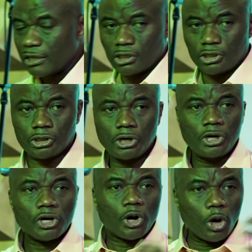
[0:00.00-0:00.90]
Jesus,
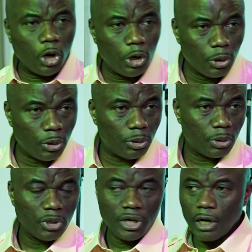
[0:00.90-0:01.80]
grew
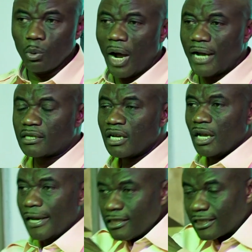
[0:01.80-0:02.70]
in what?
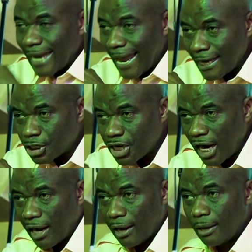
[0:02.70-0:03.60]
In
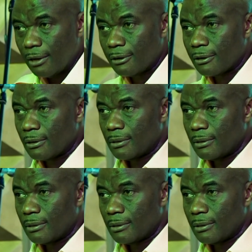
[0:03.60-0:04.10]
stature.